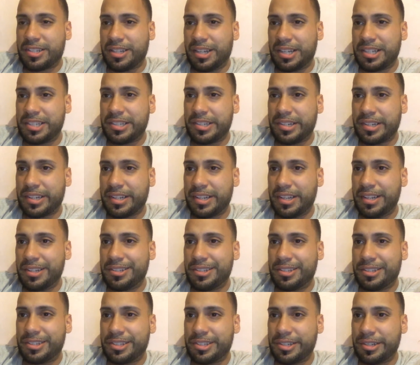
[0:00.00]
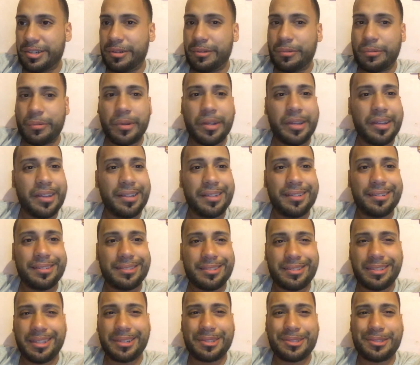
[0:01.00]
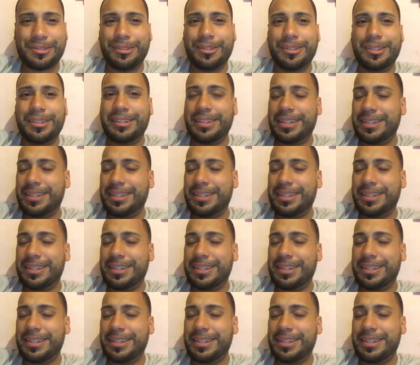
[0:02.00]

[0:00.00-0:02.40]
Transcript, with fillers: touch their kids in a certain way uh, sexually.